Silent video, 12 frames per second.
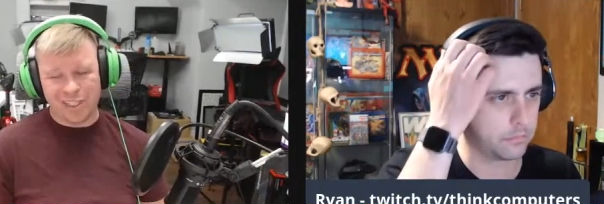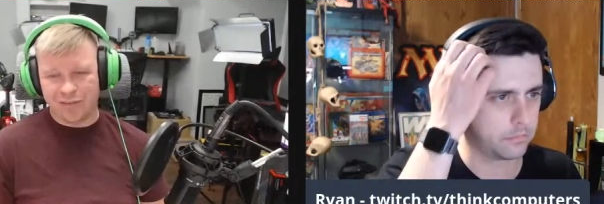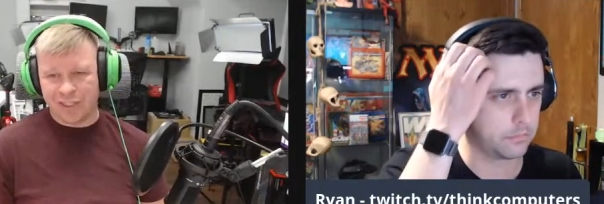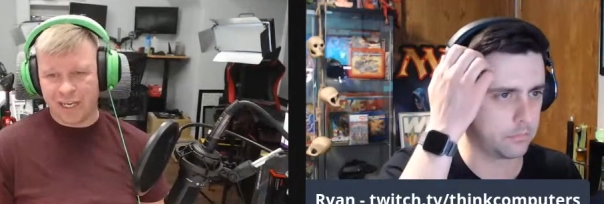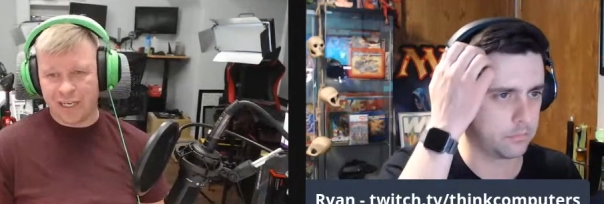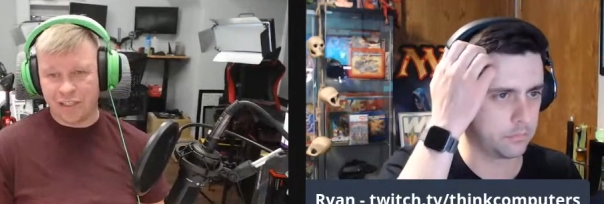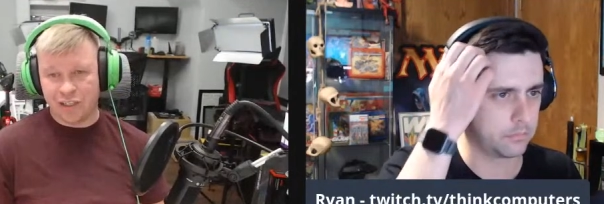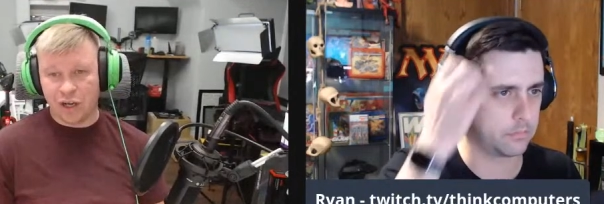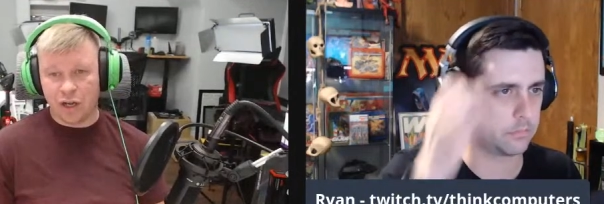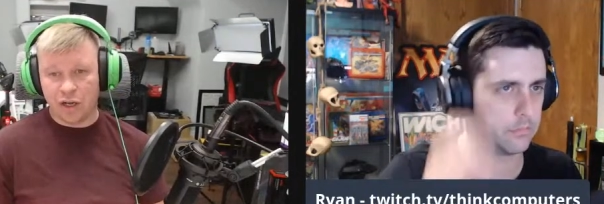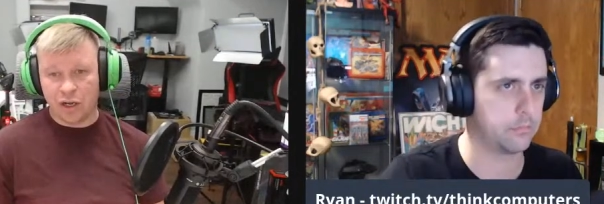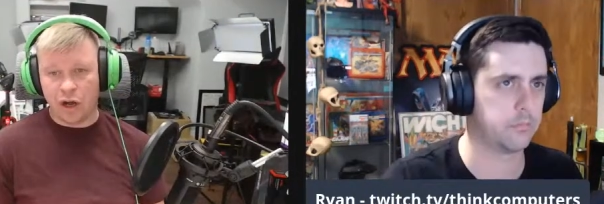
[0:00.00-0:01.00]
Speaker 1: of, say, a
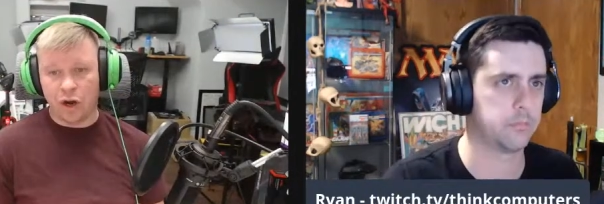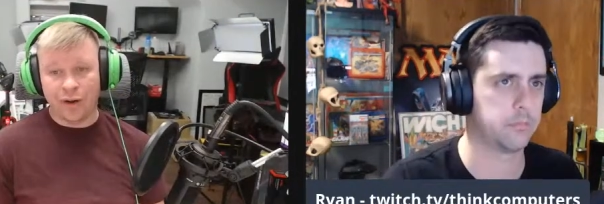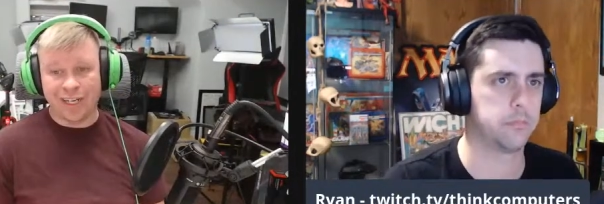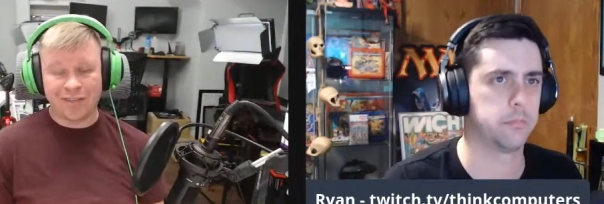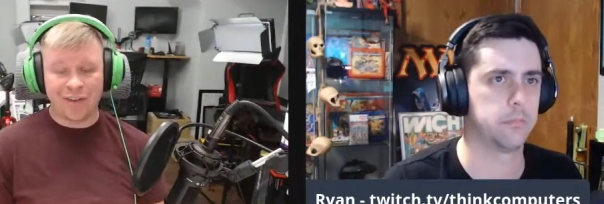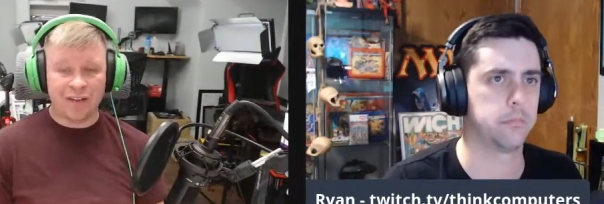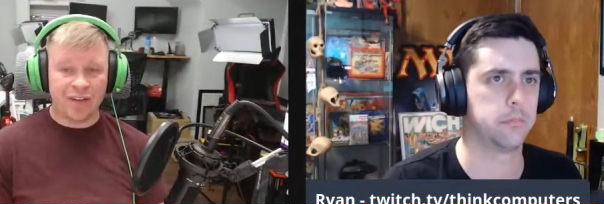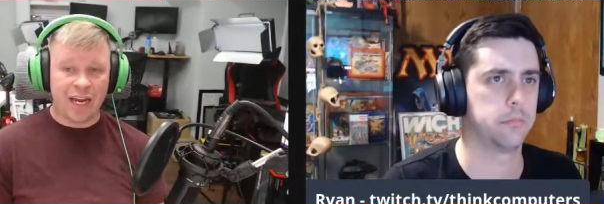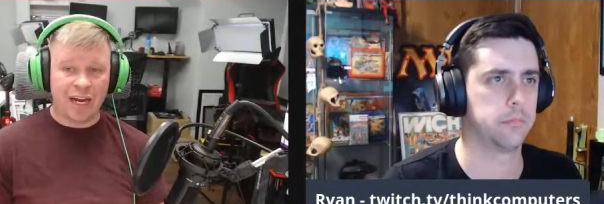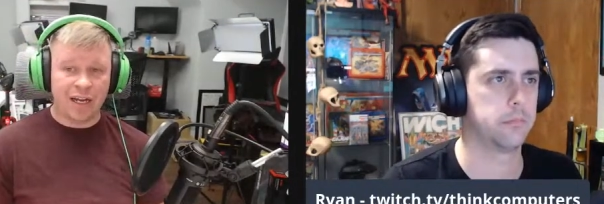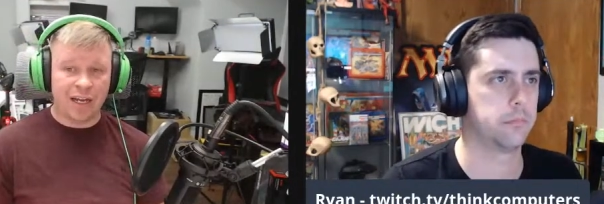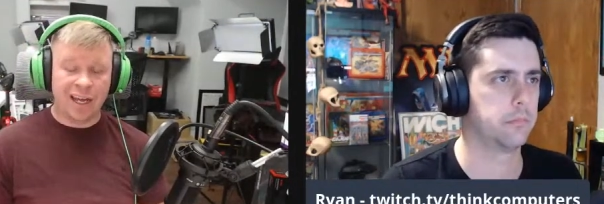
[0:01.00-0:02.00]
stock RX
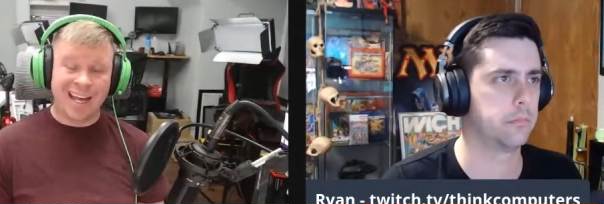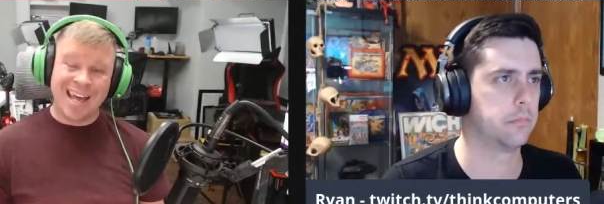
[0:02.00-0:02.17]
580.